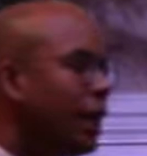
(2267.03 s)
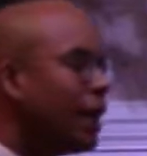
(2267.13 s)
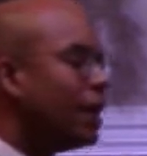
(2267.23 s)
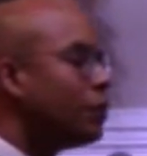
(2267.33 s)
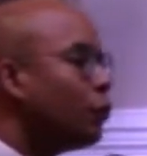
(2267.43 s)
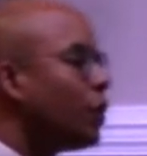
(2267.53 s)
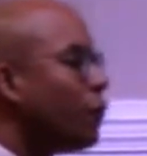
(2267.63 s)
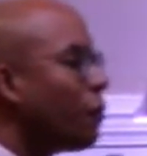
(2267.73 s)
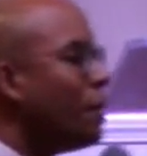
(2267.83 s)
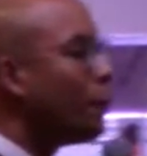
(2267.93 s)
He's looking for
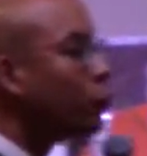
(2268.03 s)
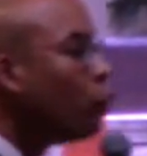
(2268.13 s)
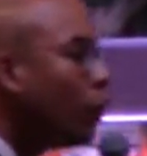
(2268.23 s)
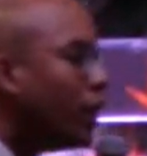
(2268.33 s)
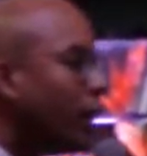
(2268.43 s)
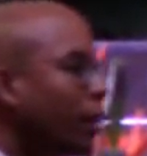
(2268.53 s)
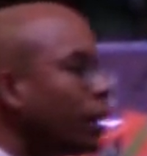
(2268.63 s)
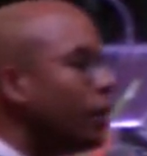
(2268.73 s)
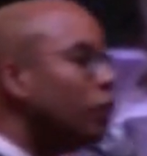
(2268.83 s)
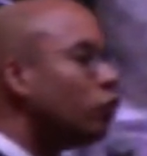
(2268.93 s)
people willing
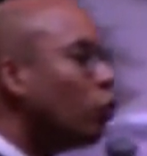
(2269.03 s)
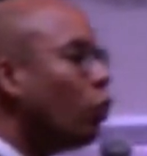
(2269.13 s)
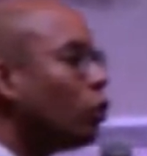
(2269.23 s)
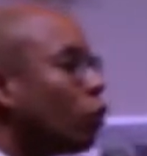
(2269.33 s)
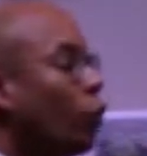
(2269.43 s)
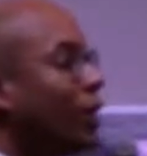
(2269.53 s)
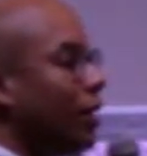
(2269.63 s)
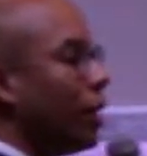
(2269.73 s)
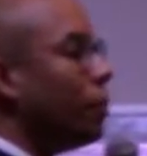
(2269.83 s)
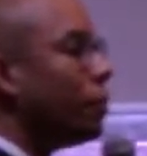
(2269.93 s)
to walk with
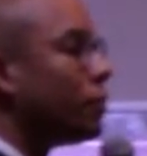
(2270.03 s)
him.